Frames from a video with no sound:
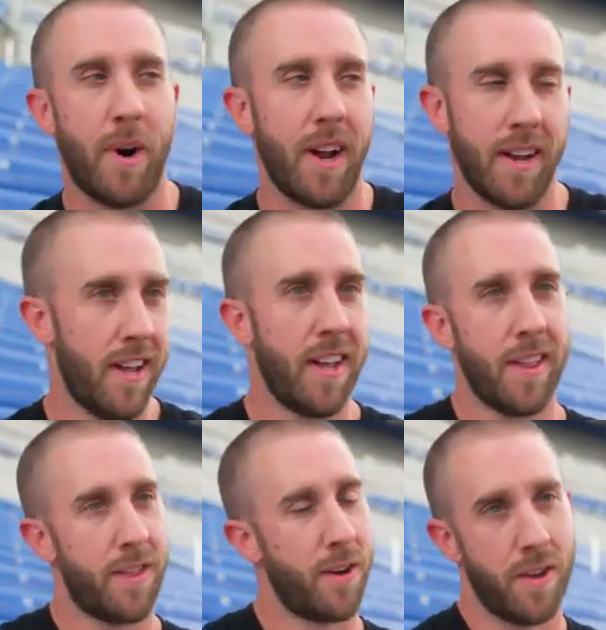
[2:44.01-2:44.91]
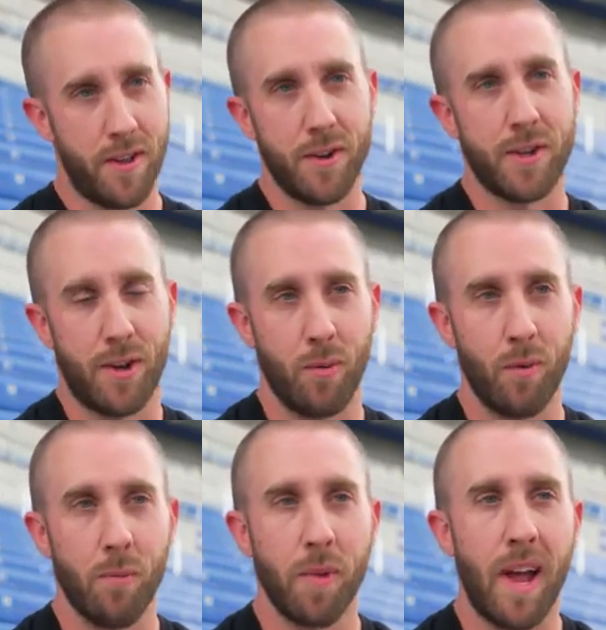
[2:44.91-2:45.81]
But there's still
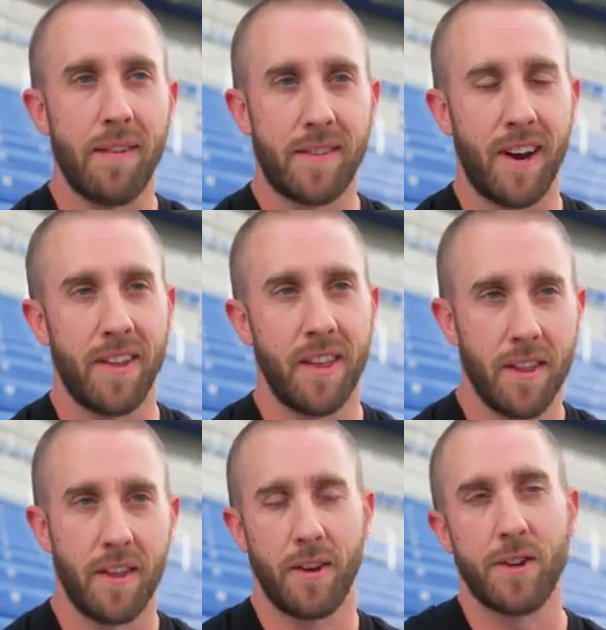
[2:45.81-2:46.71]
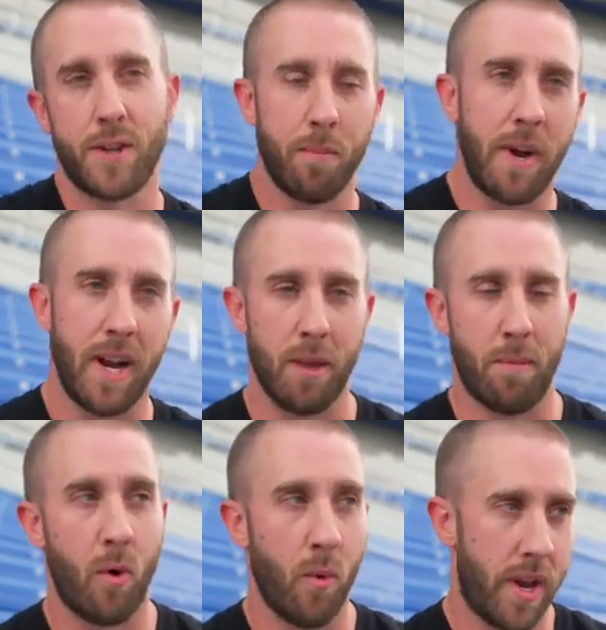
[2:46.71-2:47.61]
room left. Right? There's still meat on the
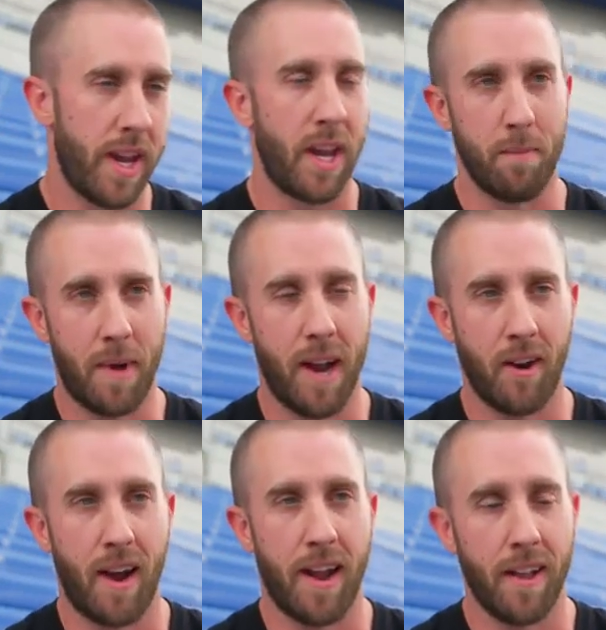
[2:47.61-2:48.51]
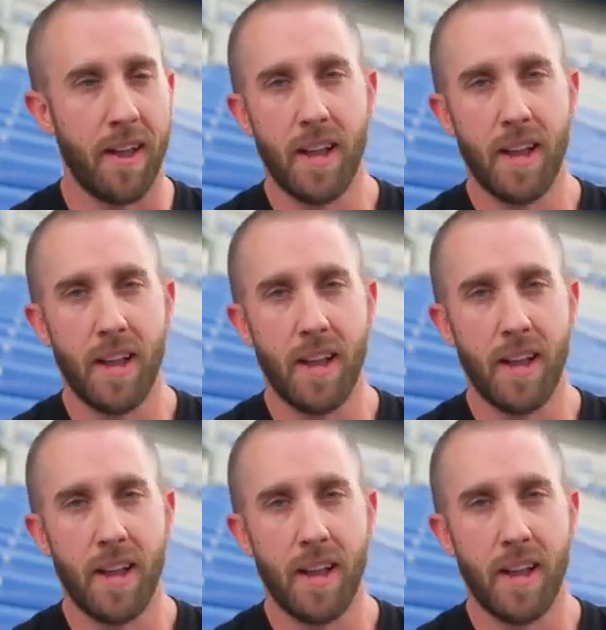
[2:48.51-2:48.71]
bone. We can get better at it.